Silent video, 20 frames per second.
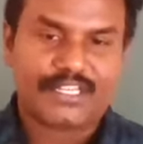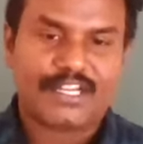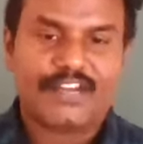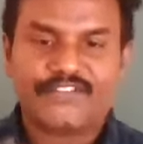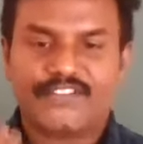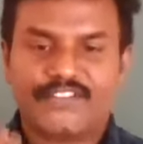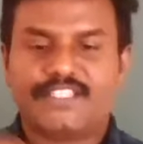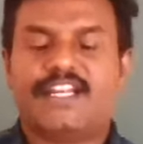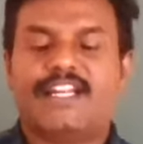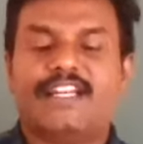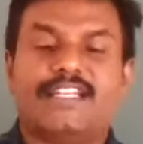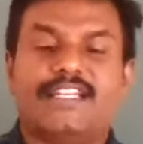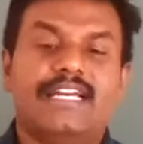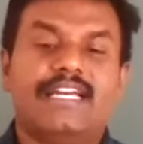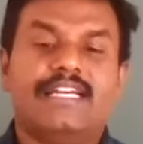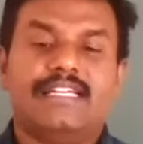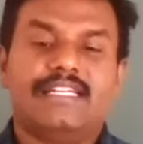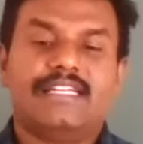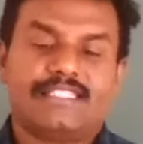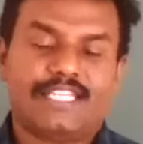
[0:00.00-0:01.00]
After that,
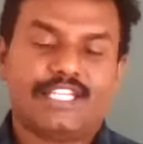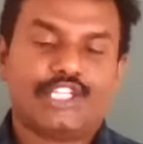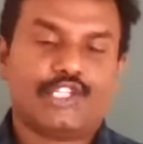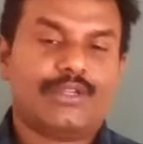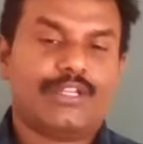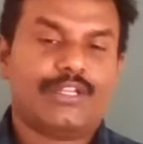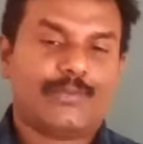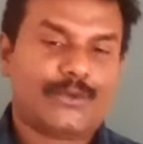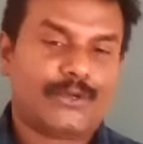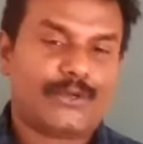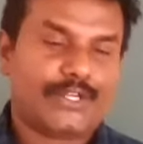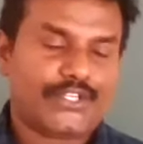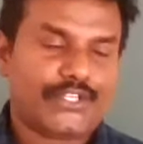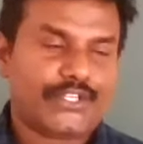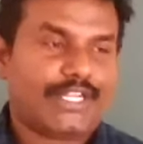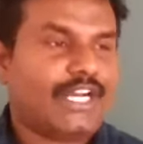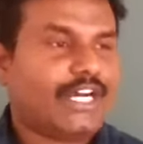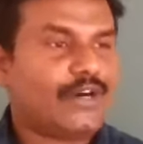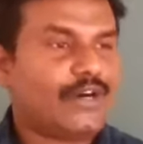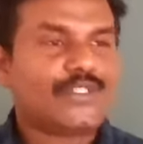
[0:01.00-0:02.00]
sexual
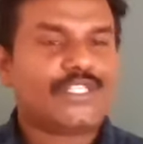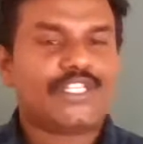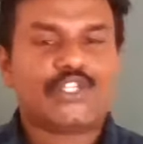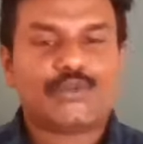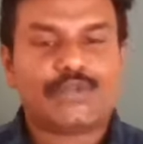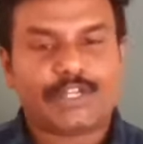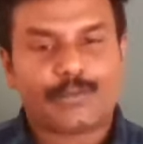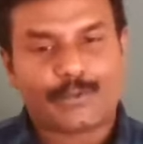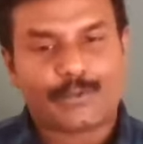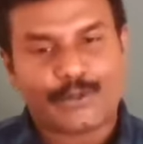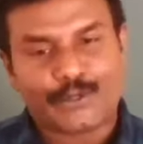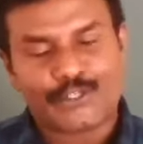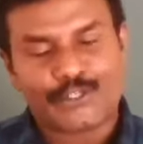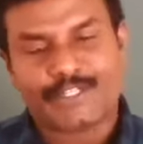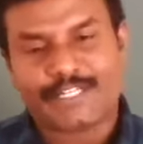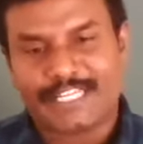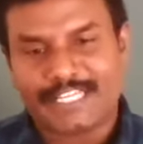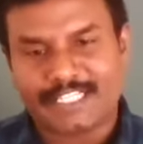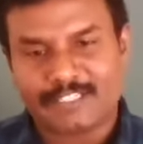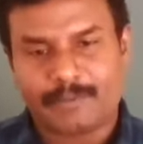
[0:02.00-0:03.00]
reproduction, how sexual
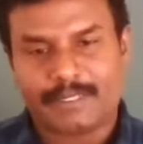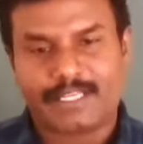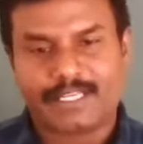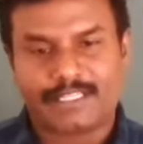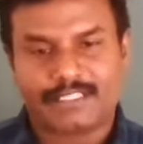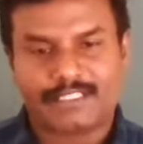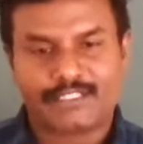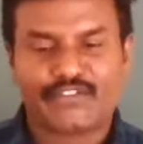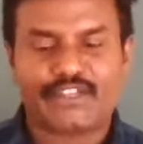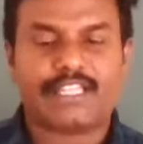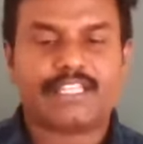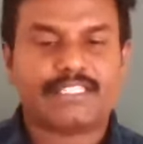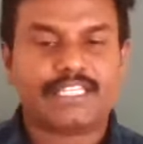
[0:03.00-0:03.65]
reproduction takes place. For the